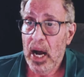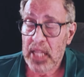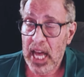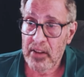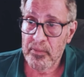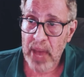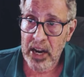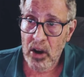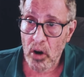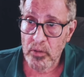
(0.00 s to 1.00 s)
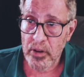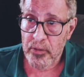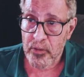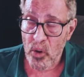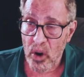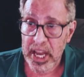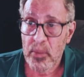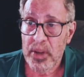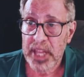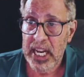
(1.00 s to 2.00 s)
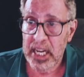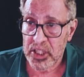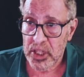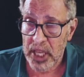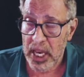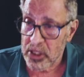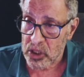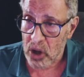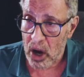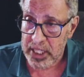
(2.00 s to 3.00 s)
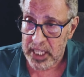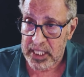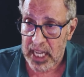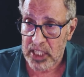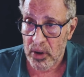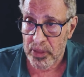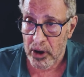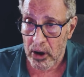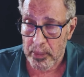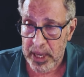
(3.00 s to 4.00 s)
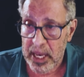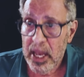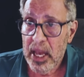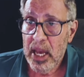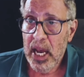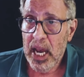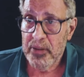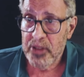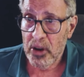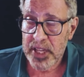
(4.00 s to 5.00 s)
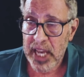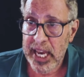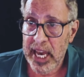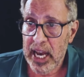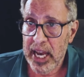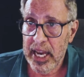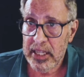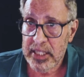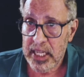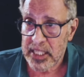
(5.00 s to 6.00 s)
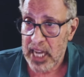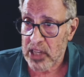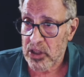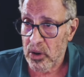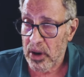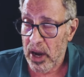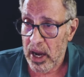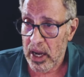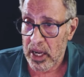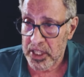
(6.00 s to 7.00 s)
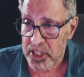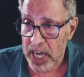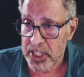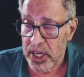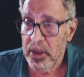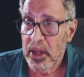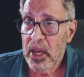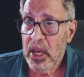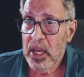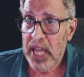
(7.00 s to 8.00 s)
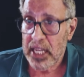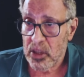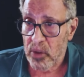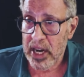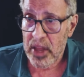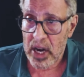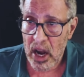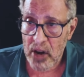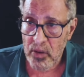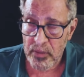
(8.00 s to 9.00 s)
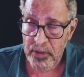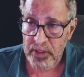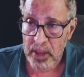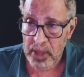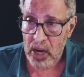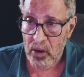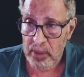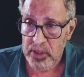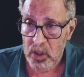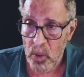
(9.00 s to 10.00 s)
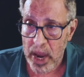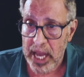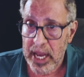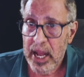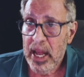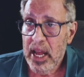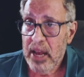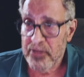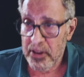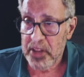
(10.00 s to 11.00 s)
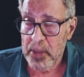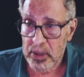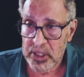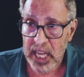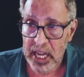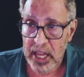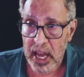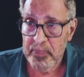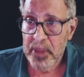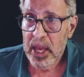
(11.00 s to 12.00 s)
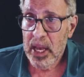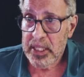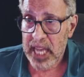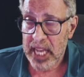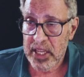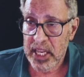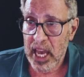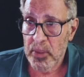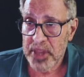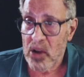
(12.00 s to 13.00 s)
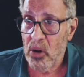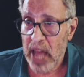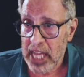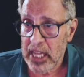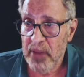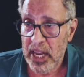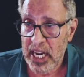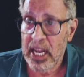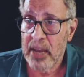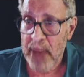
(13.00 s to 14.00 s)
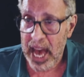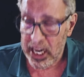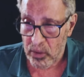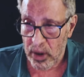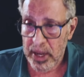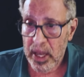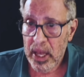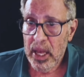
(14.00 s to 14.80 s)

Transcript: a lot of men over 40, when they initially start testosterone therapy, if they're taking a, a testosterone uh, injection that's greater than 150 milligrams a week, 50% of them tend to get what they call elevated hematocrit.